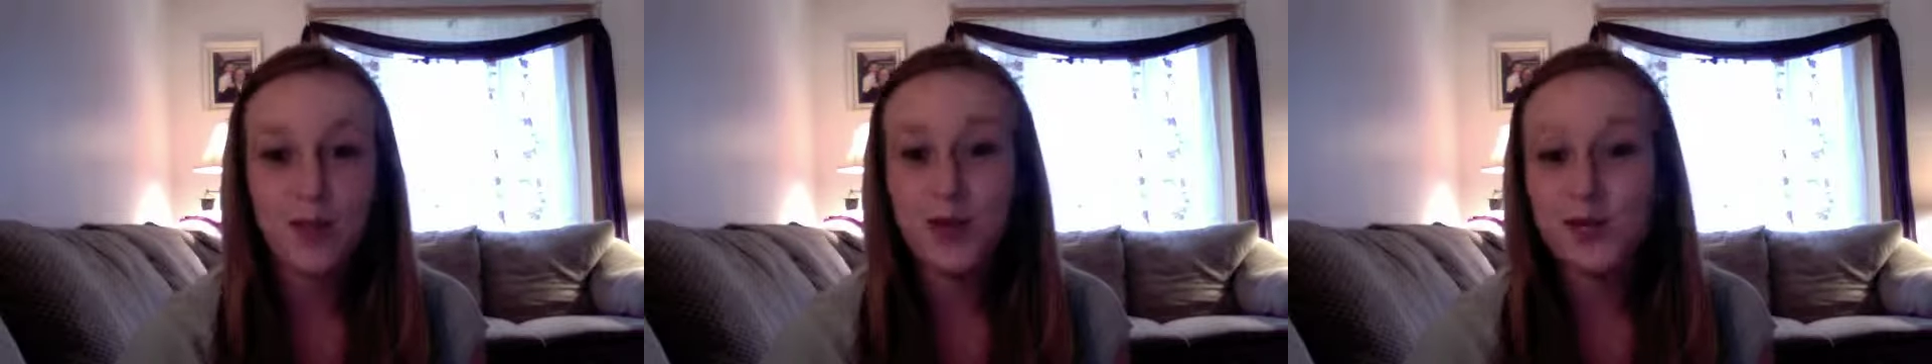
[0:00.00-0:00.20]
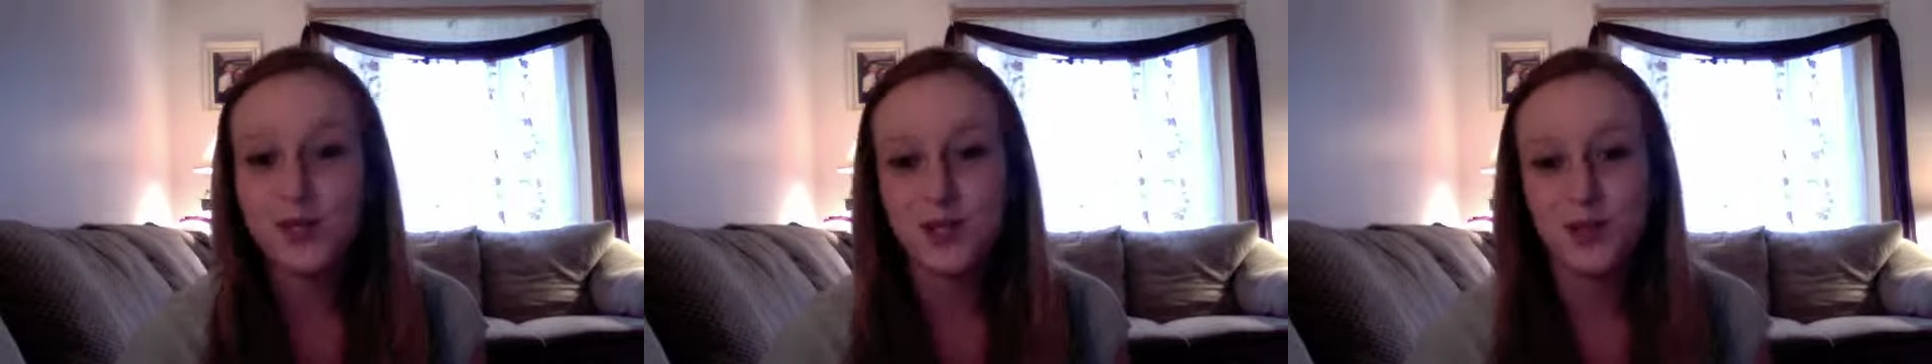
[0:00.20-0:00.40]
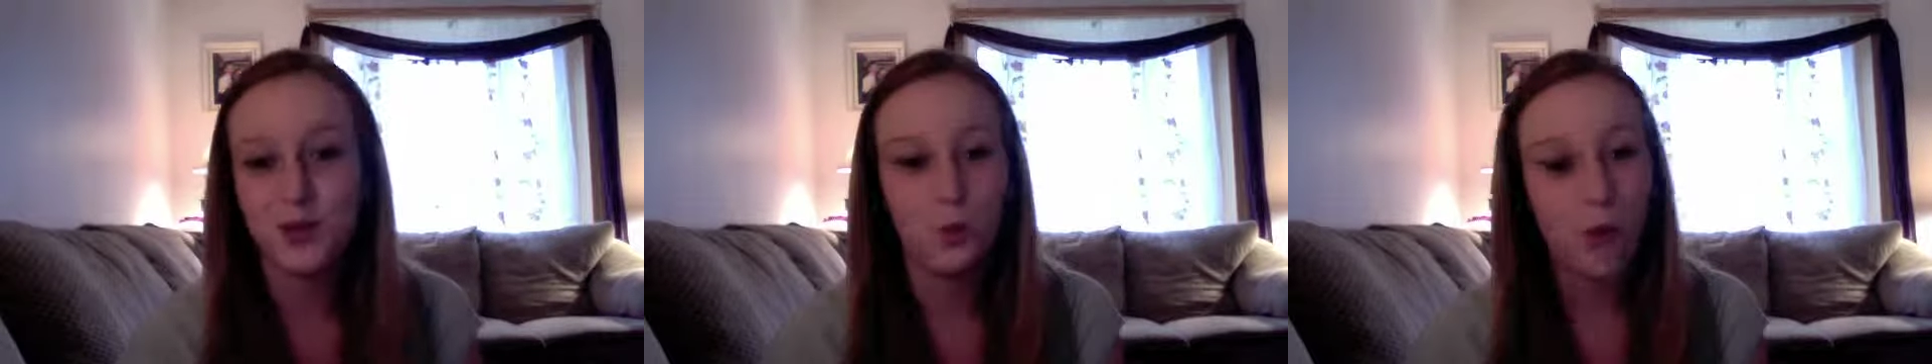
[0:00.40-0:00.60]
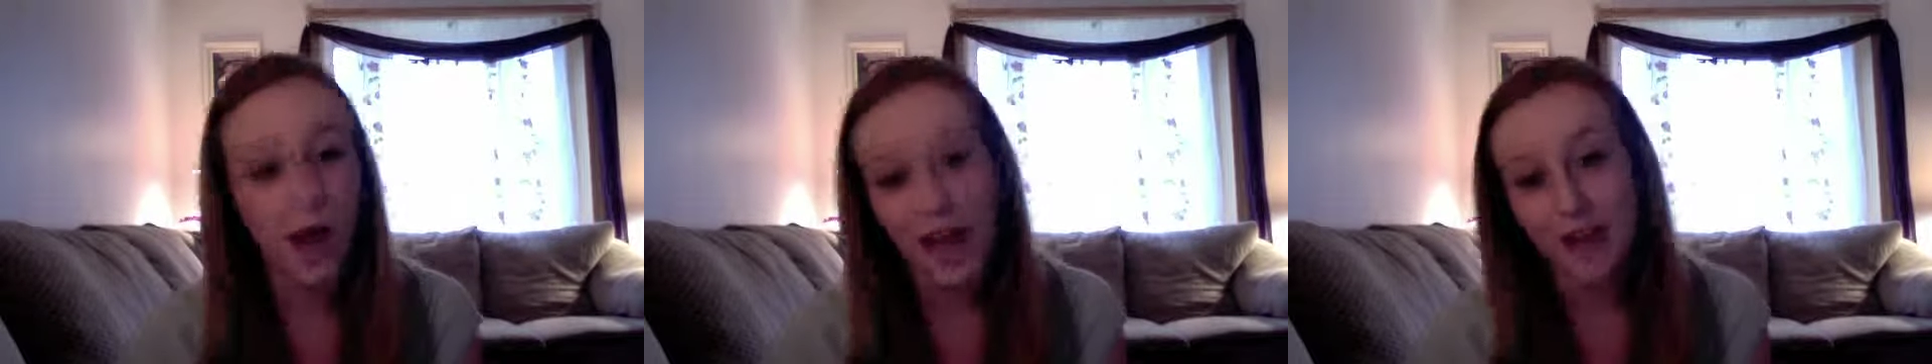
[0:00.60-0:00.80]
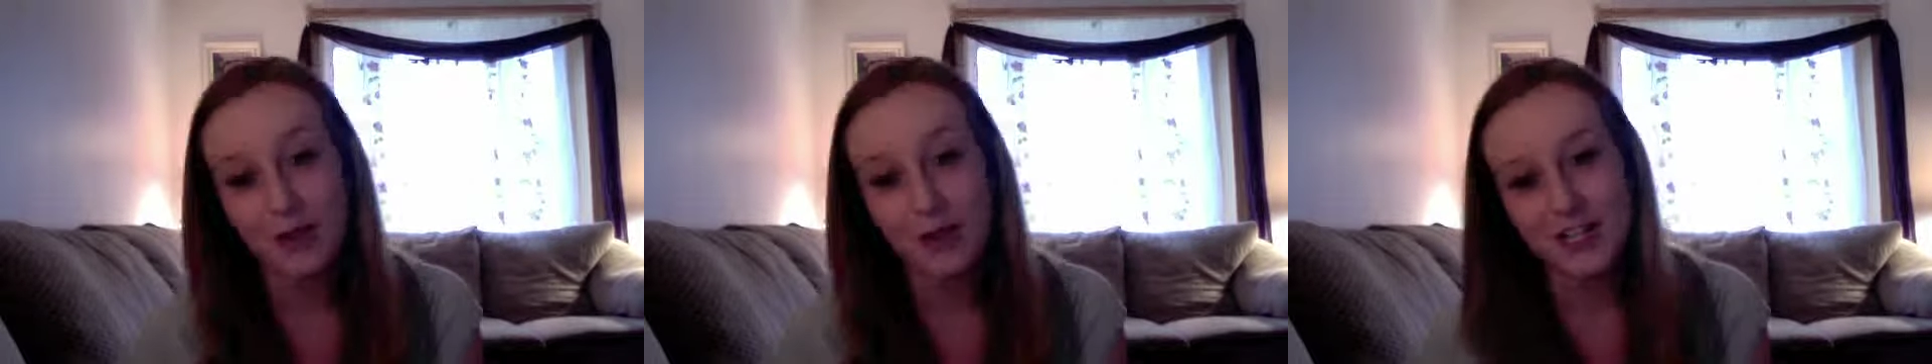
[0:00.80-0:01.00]
personal
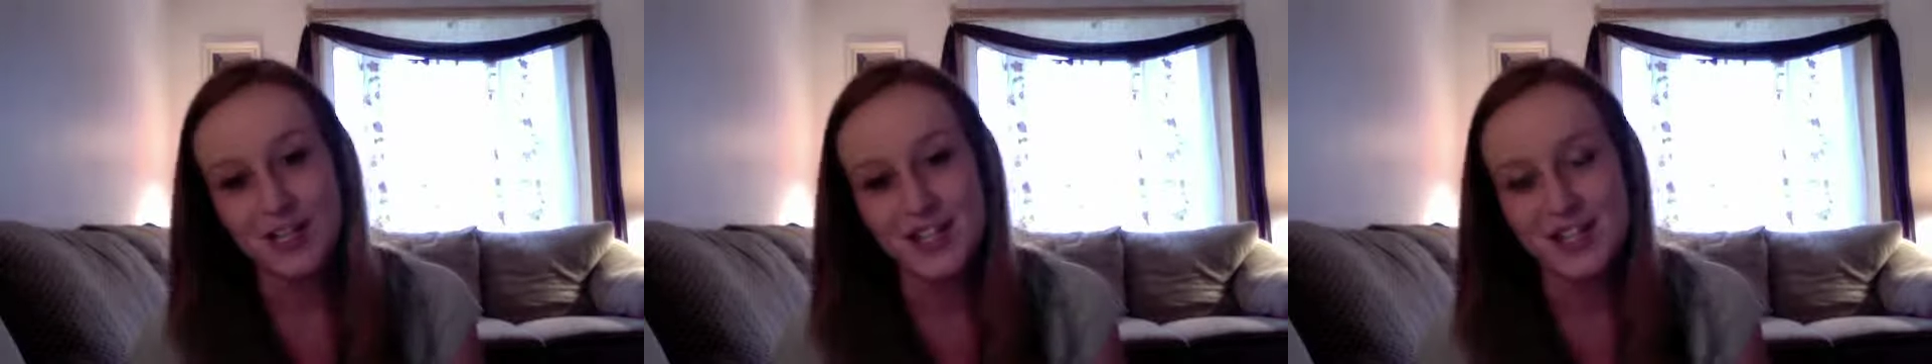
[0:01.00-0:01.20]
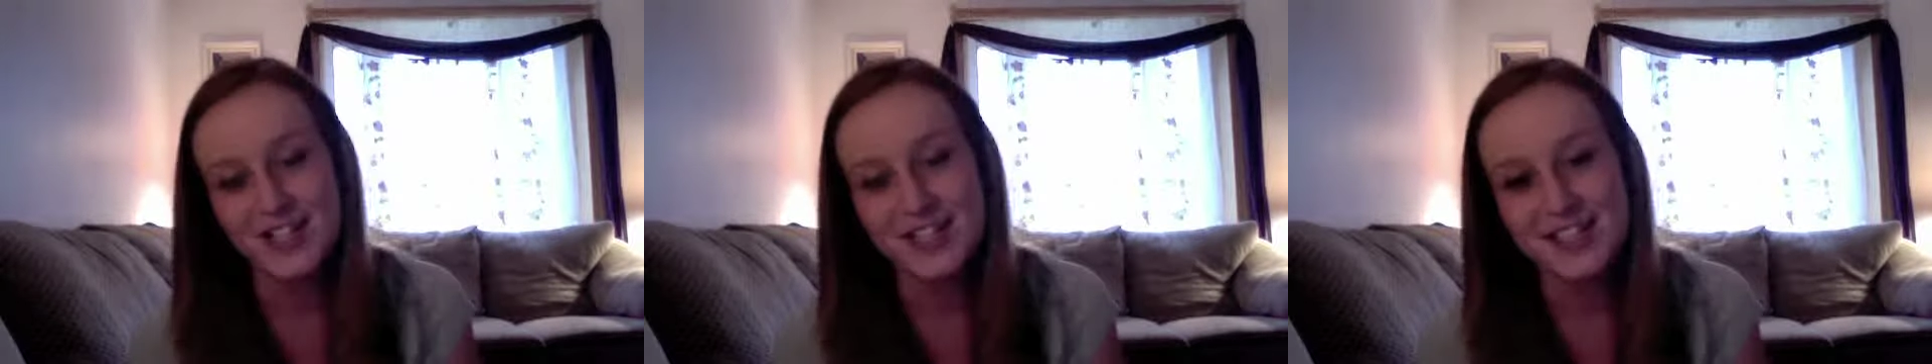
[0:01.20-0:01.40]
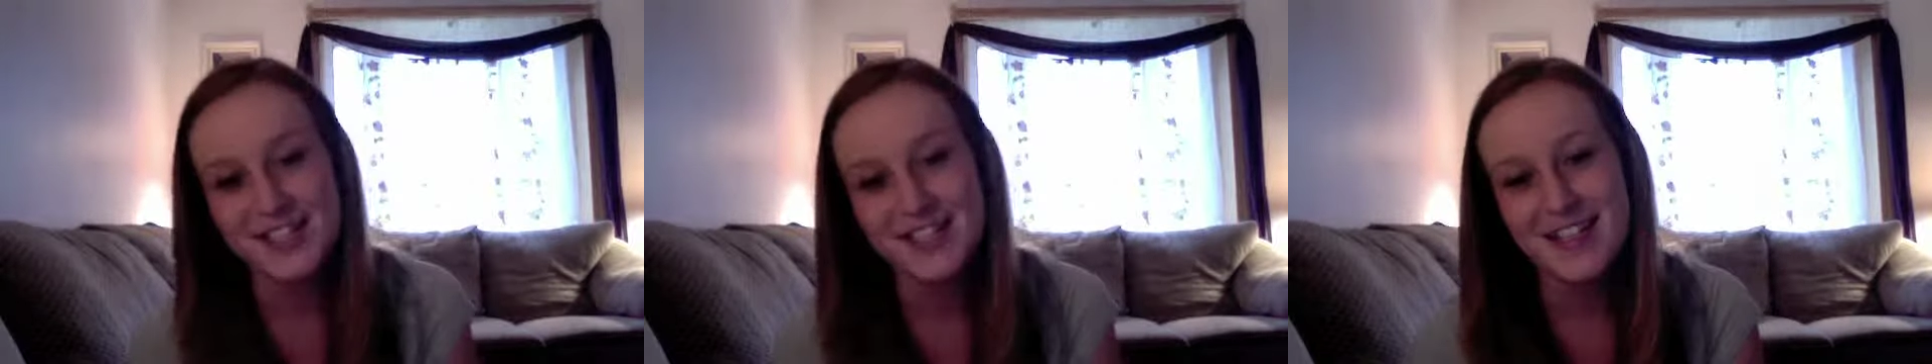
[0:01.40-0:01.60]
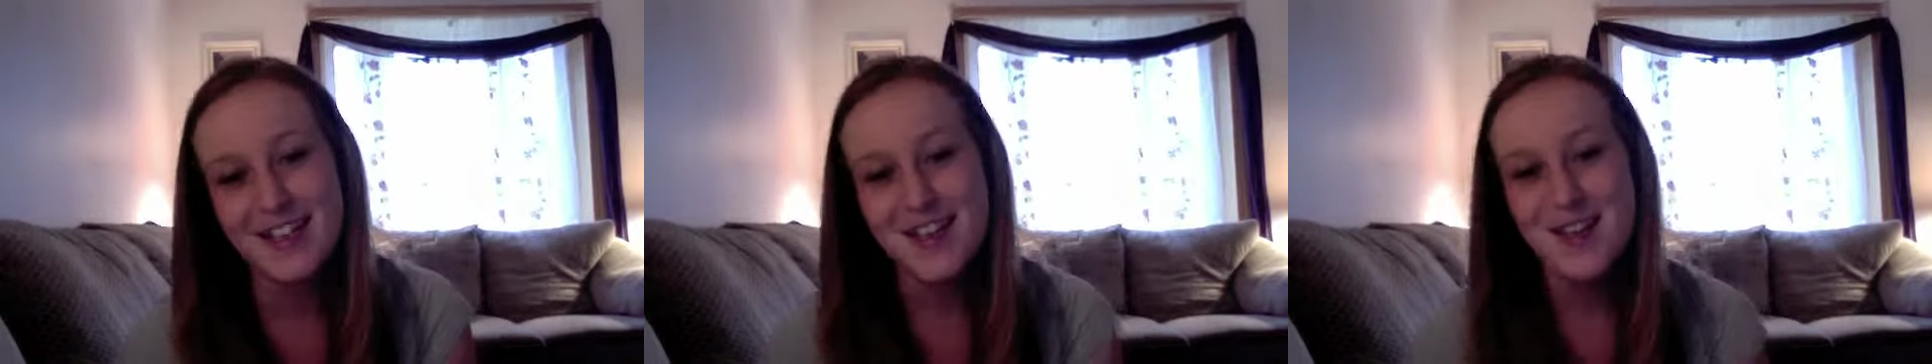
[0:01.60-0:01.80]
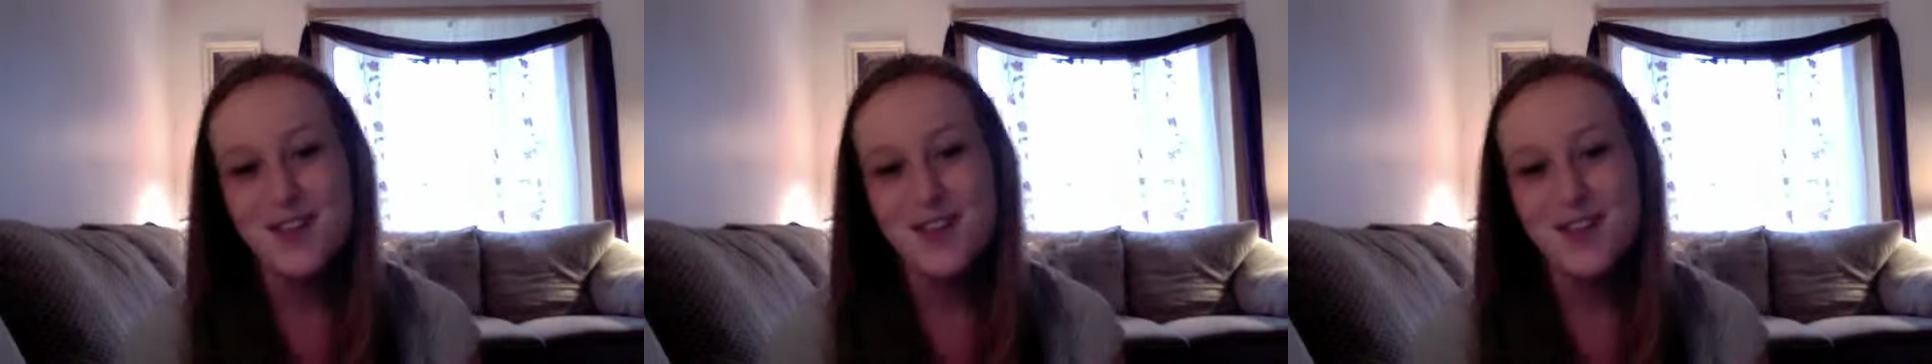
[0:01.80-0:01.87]
why questions,